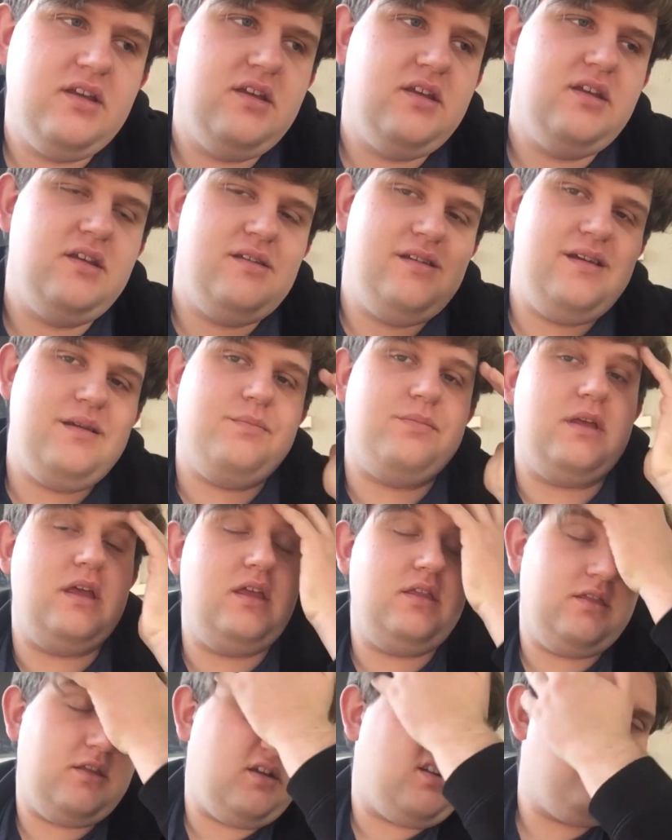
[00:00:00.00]

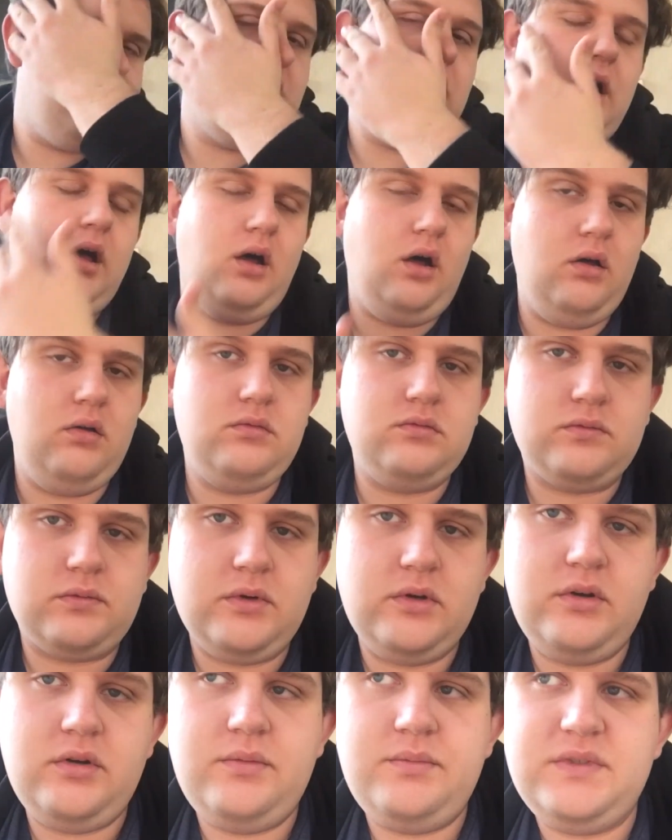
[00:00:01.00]
in their own
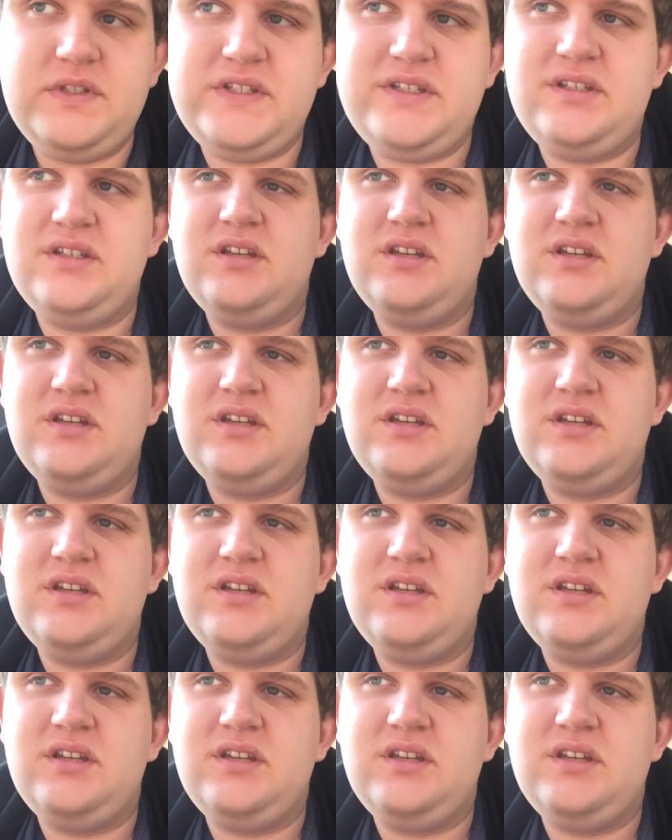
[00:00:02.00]
rooms,